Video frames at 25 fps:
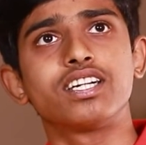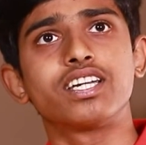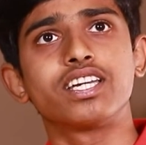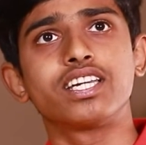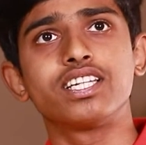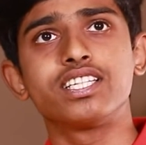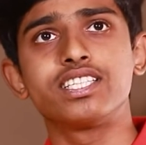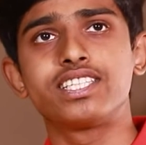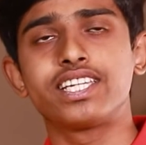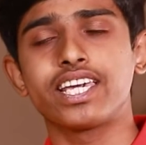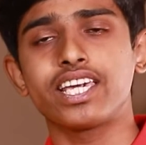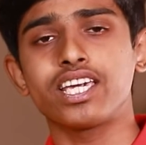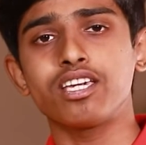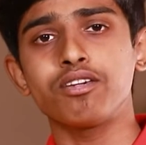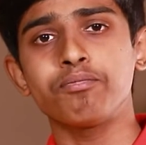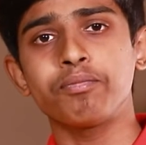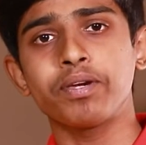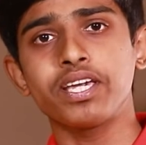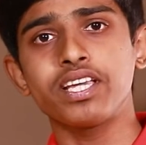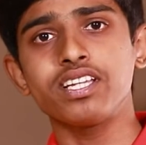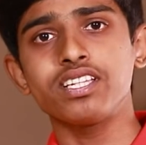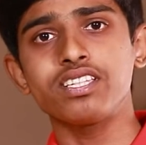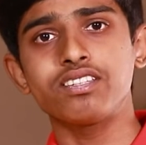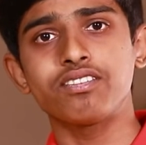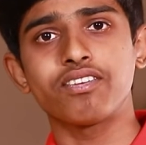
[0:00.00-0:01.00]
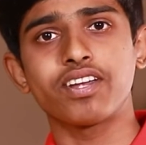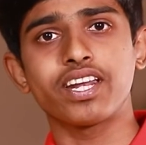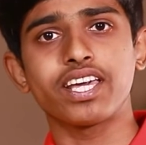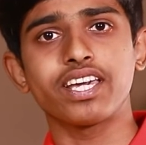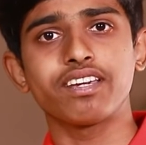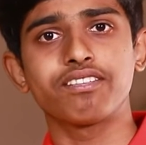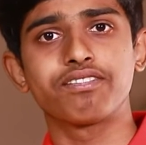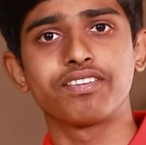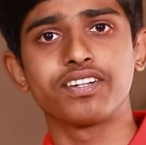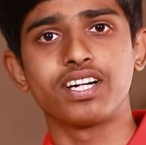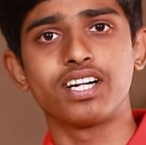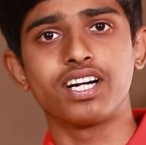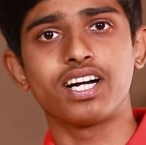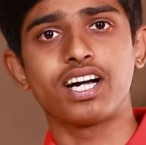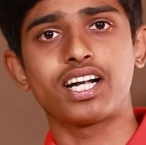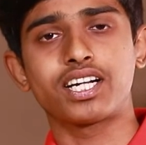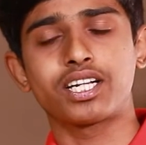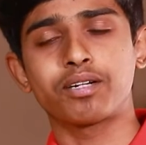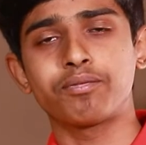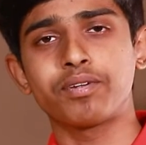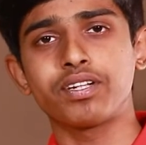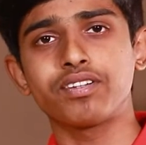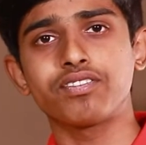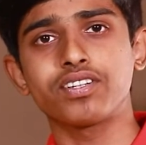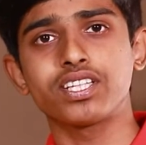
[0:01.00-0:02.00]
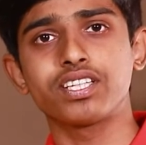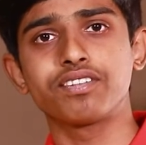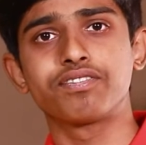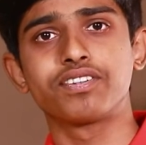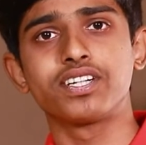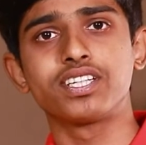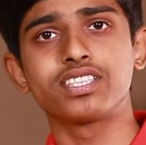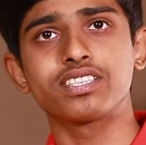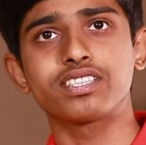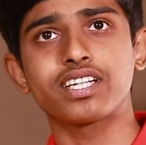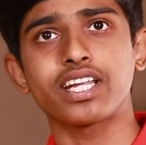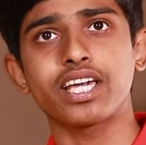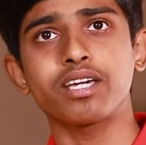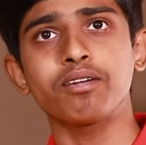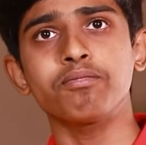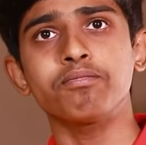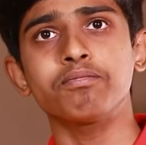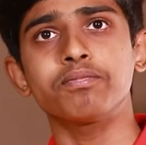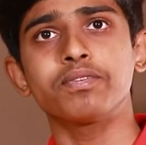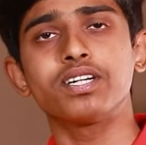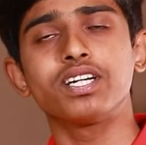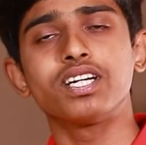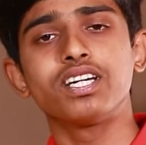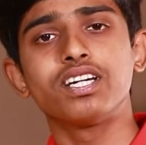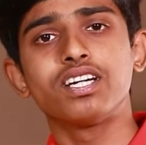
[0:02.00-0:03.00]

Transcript: in JEE mains, when I attempted for the first time,